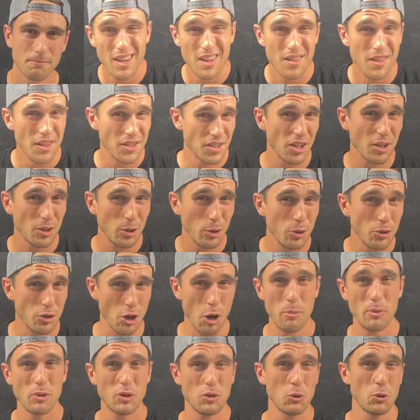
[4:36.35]
This includes
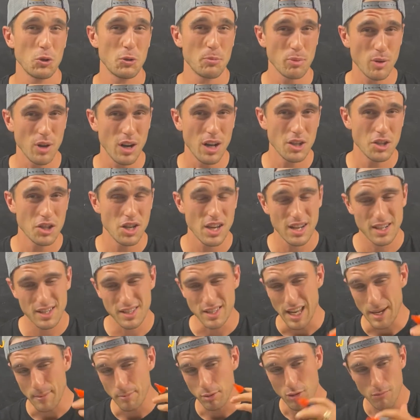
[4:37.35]
open source projects
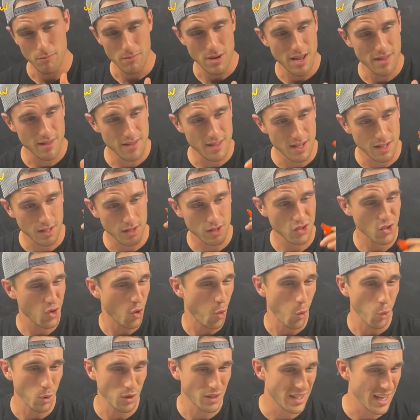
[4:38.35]
like Prometheus,
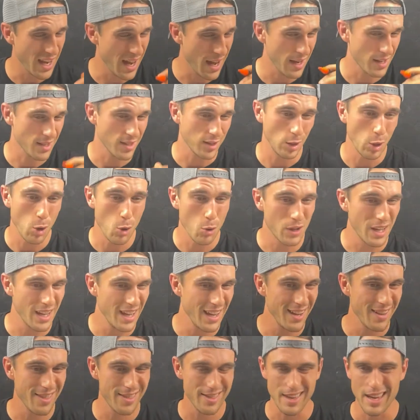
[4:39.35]
Cortex,
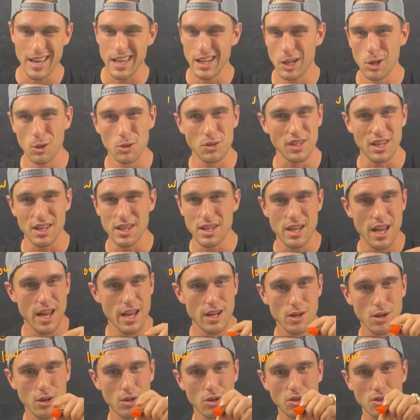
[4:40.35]
Loki, Thanos, and
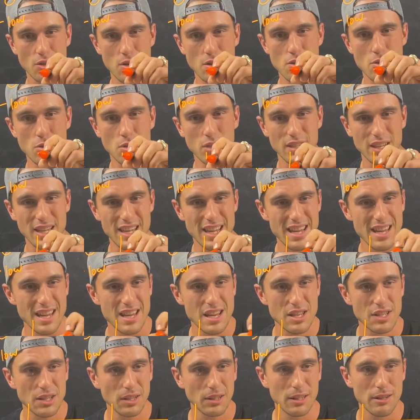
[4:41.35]
Jaeger so that you can
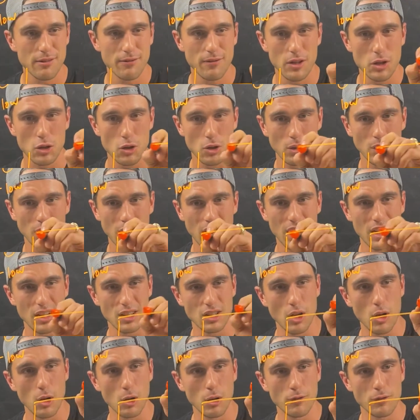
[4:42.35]
easily visualize
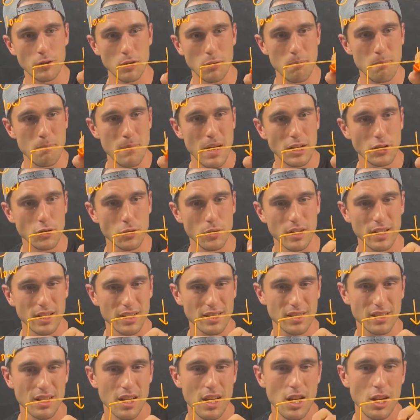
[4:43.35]
all of your
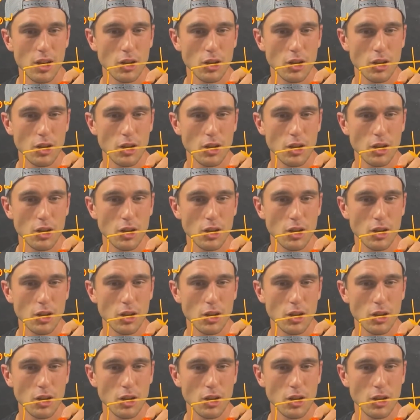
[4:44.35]
metrics,